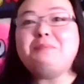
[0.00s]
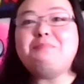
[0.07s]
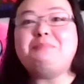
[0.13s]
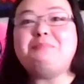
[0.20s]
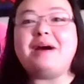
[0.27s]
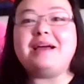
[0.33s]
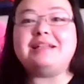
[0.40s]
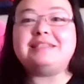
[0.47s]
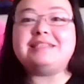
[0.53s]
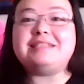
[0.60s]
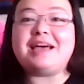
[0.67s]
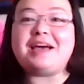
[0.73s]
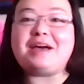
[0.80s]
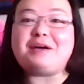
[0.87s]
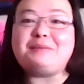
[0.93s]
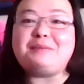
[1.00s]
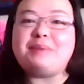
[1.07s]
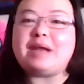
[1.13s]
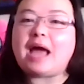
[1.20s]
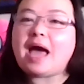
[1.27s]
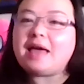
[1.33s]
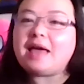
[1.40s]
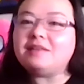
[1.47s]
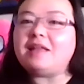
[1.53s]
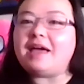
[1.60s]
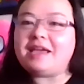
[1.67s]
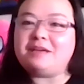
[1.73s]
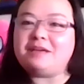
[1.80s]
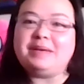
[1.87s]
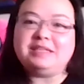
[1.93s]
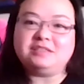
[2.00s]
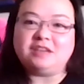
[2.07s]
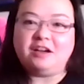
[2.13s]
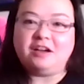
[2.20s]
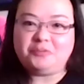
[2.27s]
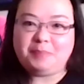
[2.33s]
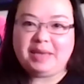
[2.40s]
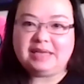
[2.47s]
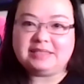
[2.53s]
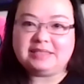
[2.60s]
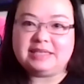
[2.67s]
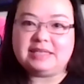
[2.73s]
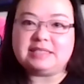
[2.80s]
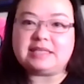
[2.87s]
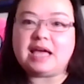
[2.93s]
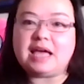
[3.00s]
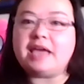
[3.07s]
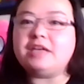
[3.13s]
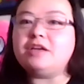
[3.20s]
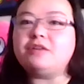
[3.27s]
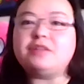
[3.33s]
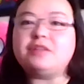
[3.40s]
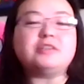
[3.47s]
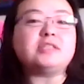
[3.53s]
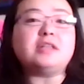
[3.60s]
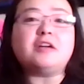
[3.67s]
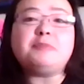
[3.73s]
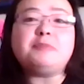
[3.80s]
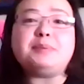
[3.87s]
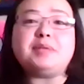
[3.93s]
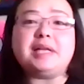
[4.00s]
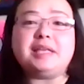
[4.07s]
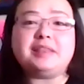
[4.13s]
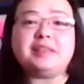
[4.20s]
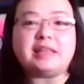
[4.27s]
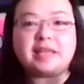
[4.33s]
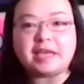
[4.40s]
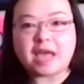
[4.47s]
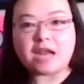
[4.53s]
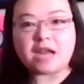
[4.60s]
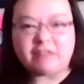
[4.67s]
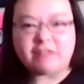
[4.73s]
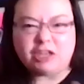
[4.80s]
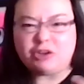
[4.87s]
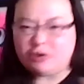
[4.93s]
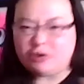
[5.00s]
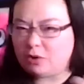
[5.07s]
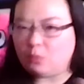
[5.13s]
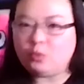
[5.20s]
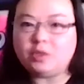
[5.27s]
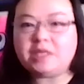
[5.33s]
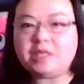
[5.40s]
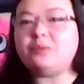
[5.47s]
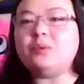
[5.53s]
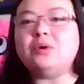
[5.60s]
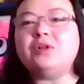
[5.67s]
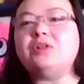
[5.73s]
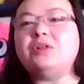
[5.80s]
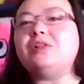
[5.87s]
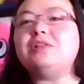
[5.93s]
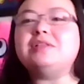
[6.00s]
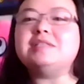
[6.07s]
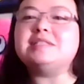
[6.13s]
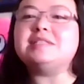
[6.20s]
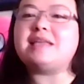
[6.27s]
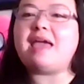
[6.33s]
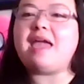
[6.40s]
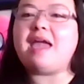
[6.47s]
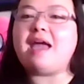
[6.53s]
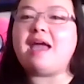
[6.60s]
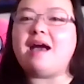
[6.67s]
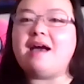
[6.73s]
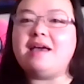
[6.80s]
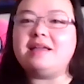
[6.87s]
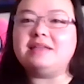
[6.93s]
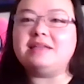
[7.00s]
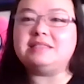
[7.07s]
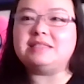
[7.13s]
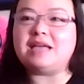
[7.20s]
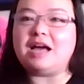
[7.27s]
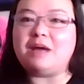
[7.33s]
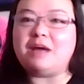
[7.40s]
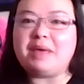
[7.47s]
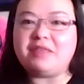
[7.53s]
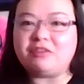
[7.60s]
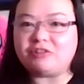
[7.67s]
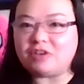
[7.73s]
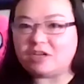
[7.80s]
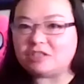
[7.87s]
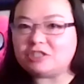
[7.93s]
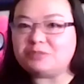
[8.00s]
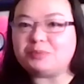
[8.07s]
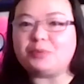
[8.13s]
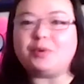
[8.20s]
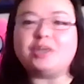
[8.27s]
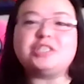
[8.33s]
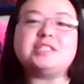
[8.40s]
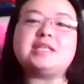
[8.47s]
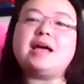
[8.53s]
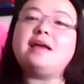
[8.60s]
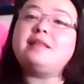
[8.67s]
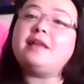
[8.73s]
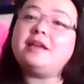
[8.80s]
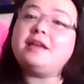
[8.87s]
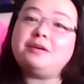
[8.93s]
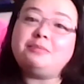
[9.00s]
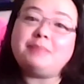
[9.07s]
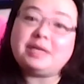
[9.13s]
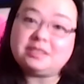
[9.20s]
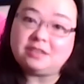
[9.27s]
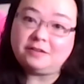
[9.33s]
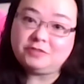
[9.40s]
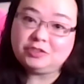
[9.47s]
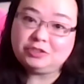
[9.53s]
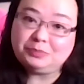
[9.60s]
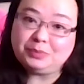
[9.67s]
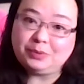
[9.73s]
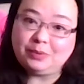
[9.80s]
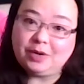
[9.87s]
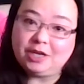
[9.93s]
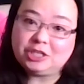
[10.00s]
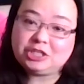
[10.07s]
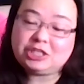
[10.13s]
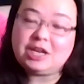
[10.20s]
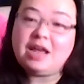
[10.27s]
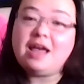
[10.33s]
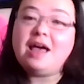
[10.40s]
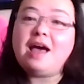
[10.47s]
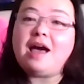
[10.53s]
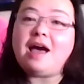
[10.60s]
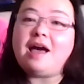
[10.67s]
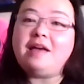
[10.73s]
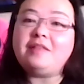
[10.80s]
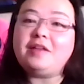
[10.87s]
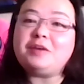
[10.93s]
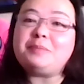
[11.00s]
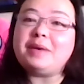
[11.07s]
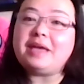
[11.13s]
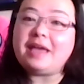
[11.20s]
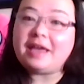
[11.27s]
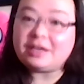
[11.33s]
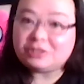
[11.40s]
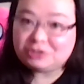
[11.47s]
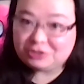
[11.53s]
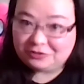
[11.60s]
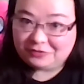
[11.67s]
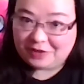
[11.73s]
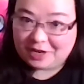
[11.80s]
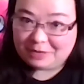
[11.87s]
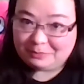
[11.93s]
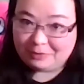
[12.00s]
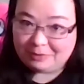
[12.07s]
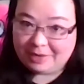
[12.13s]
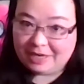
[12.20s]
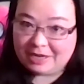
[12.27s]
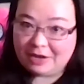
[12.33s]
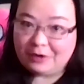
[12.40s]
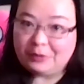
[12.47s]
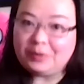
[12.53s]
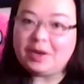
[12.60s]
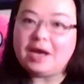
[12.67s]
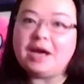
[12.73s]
But I like my soft bases. I know that there's a lot of people like that, they're woolly wools and they're non-superwashes. I like my soft superwash. I like my extra fine merino.